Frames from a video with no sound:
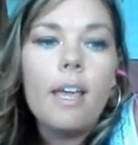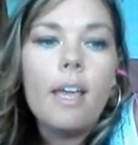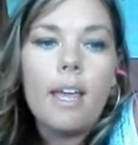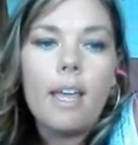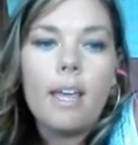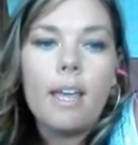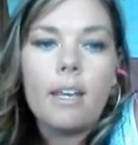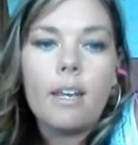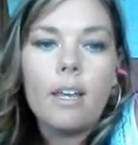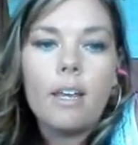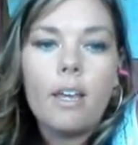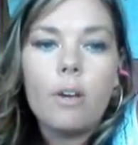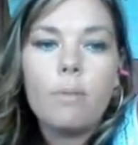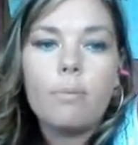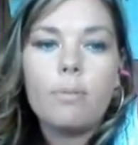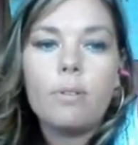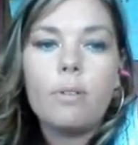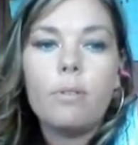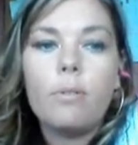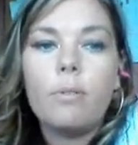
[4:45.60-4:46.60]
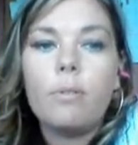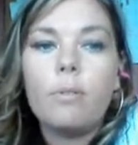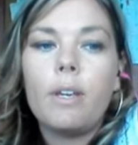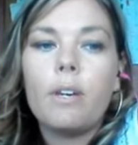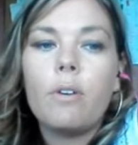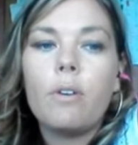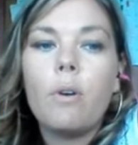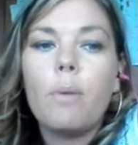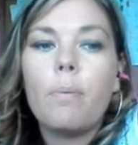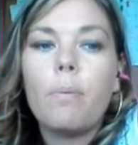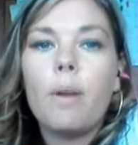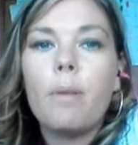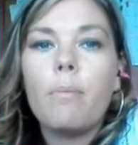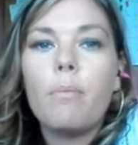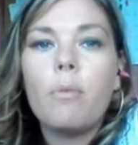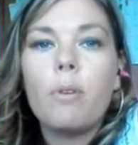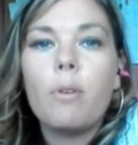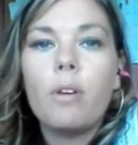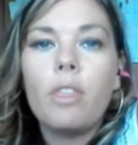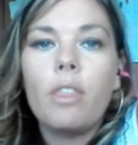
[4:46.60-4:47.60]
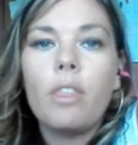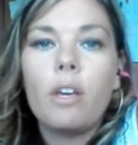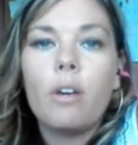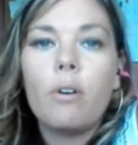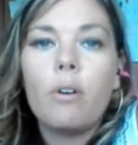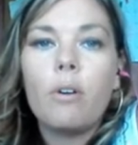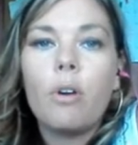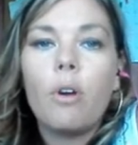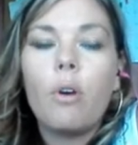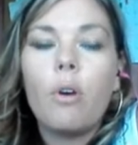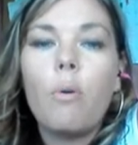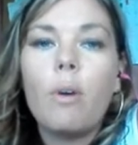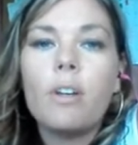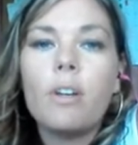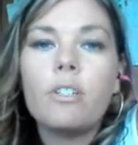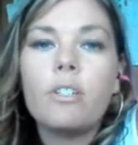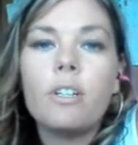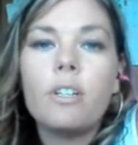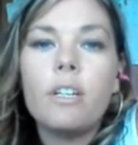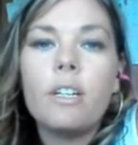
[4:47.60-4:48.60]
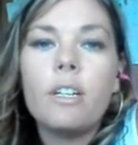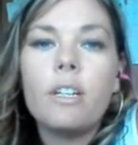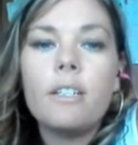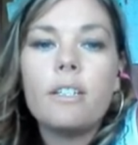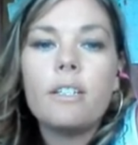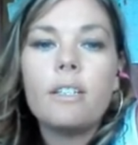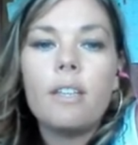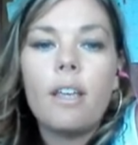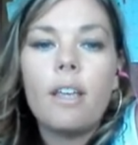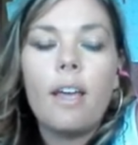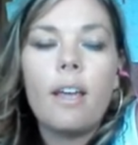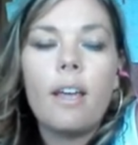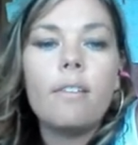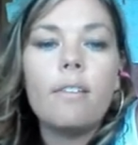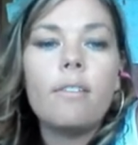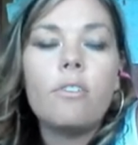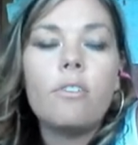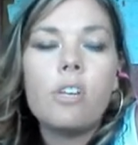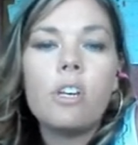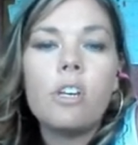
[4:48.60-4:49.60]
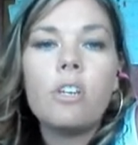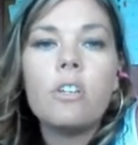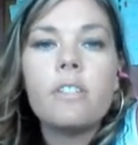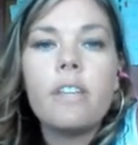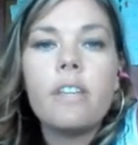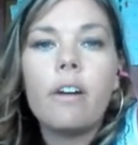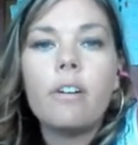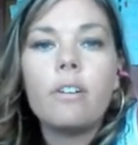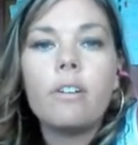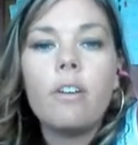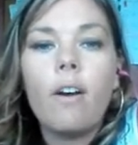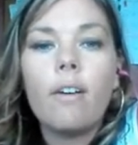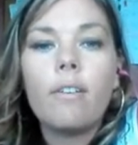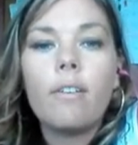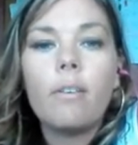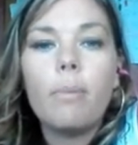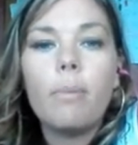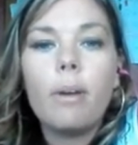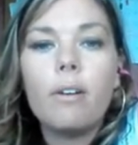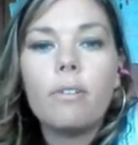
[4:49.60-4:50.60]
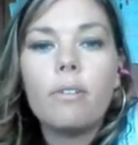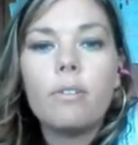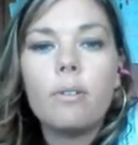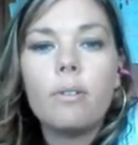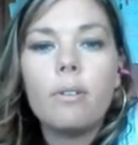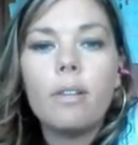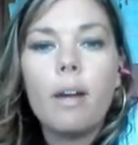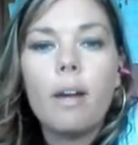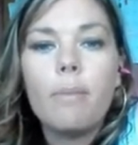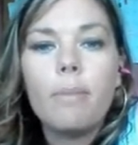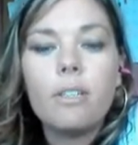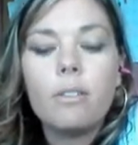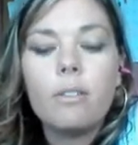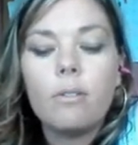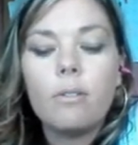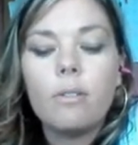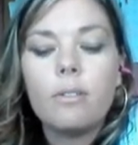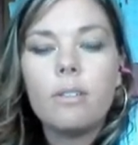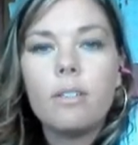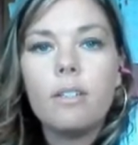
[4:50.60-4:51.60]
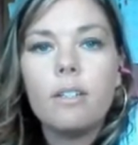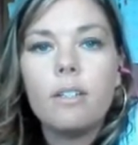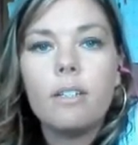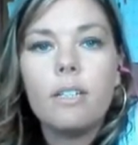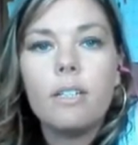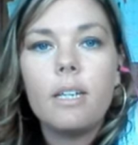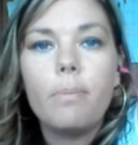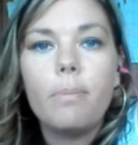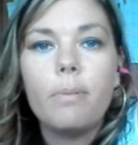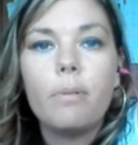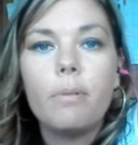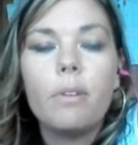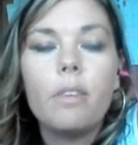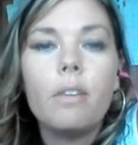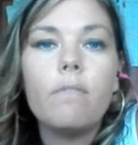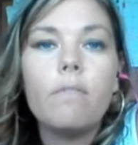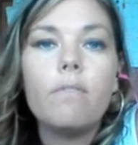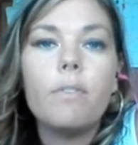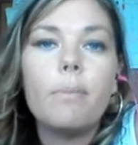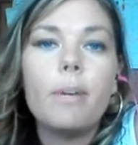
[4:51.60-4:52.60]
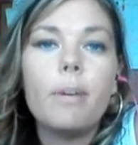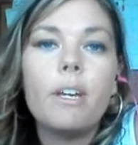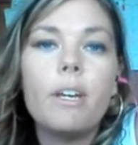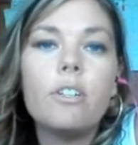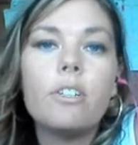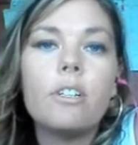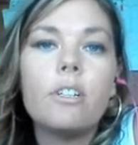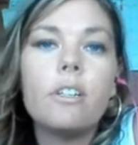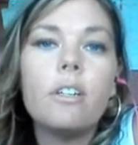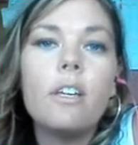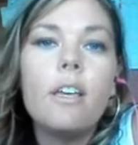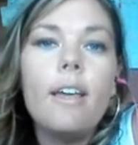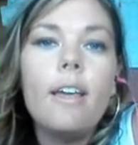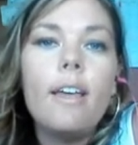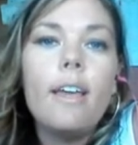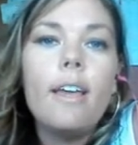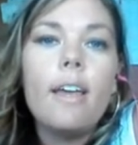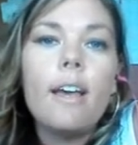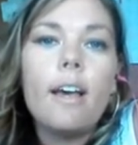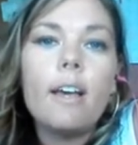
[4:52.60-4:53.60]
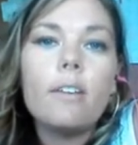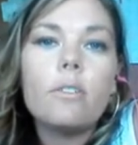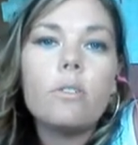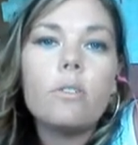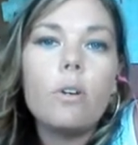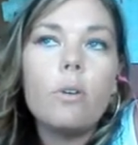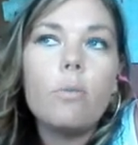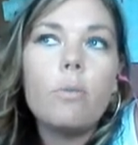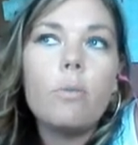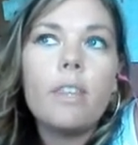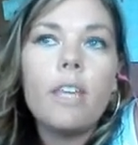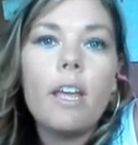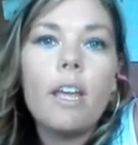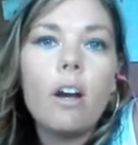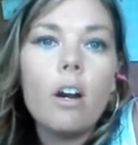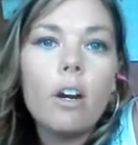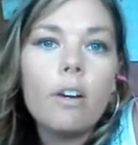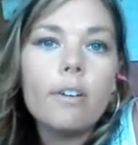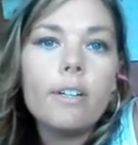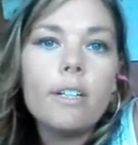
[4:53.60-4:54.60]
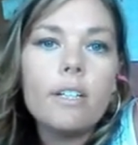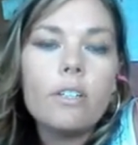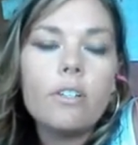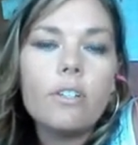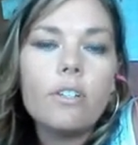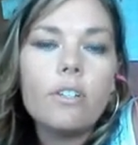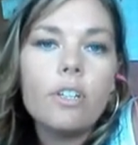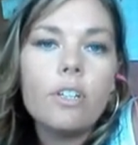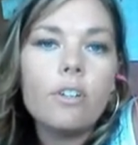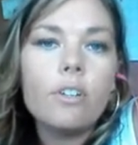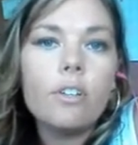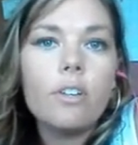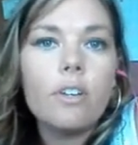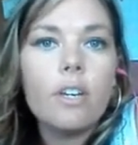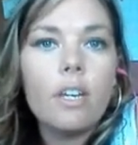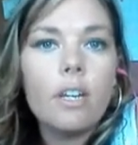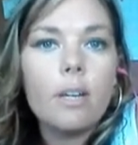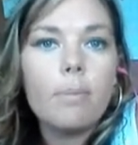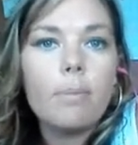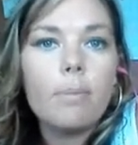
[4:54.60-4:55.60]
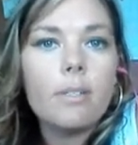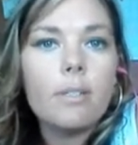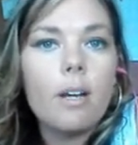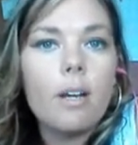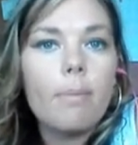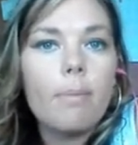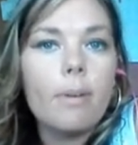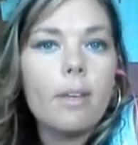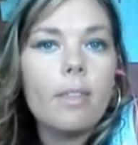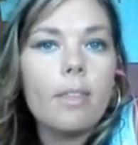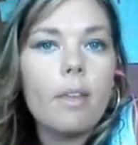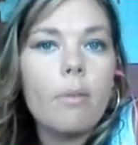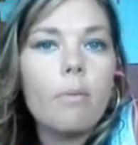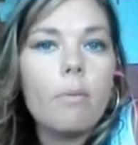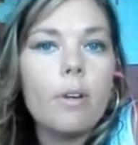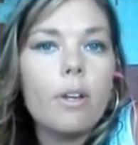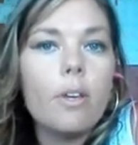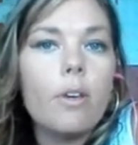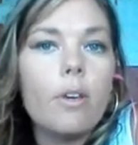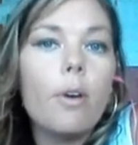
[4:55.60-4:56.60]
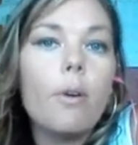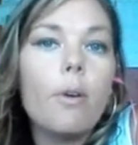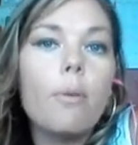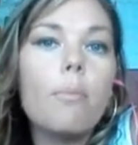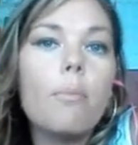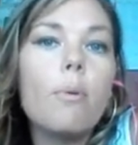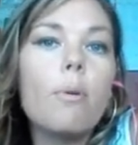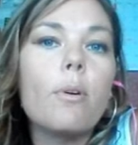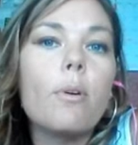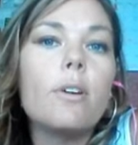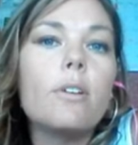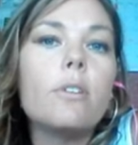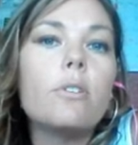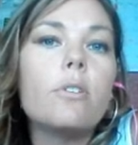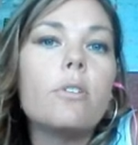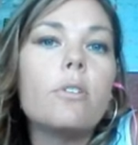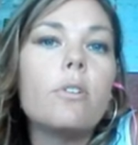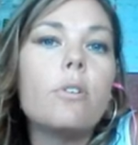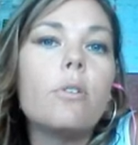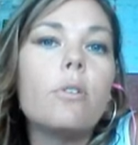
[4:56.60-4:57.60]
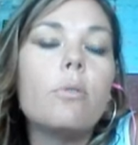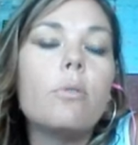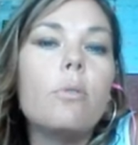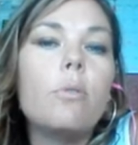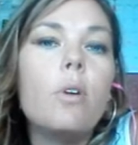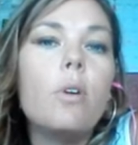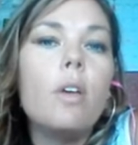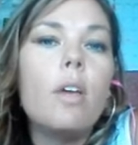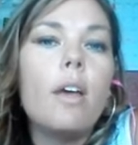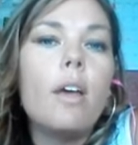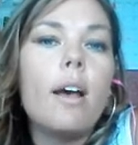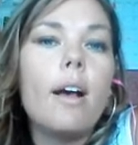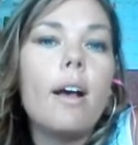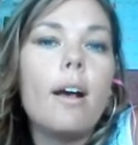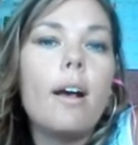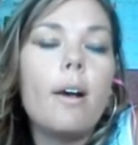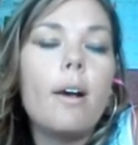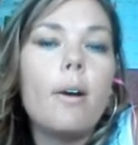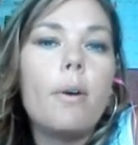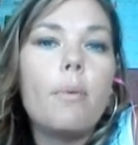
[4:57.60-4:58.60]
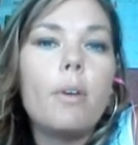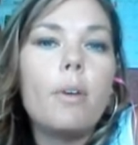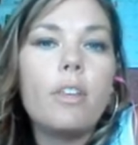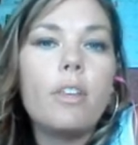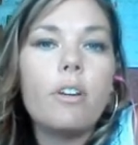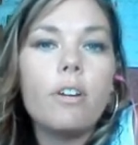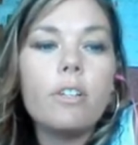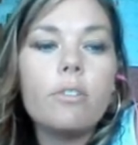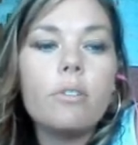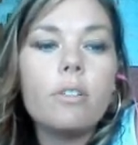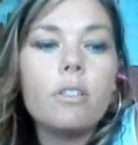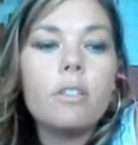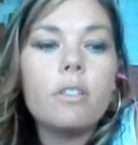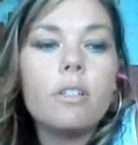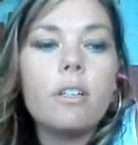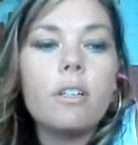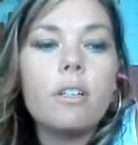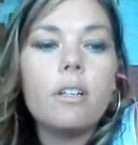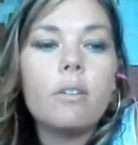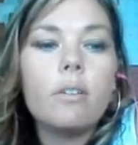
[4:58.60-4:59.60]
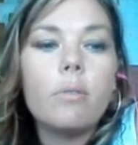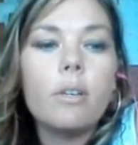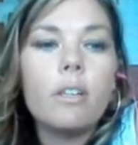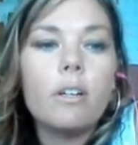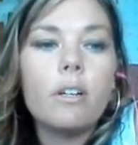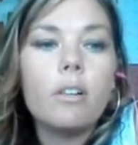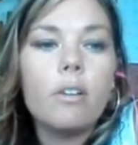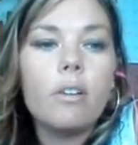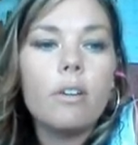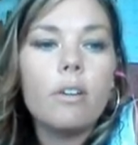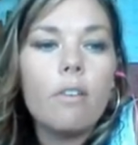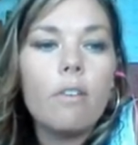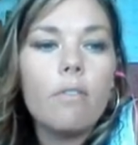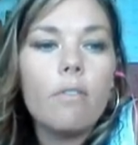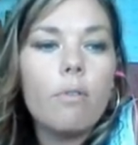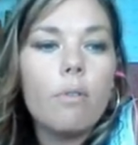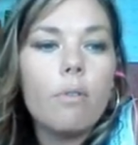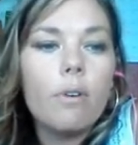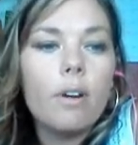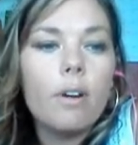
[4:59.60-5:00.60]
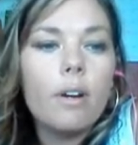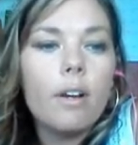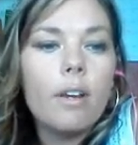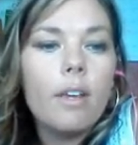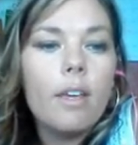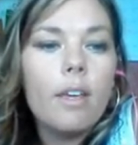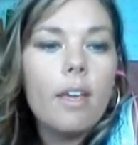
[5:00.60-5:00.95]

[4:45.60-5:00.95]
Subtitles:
And I hope to incorporate more thick questionings, as Genius Hour talks about, to allow my students to dig deeper with information. So when they are researching or looking up a topic, they want to go more into what they're interested in and what they're looking for.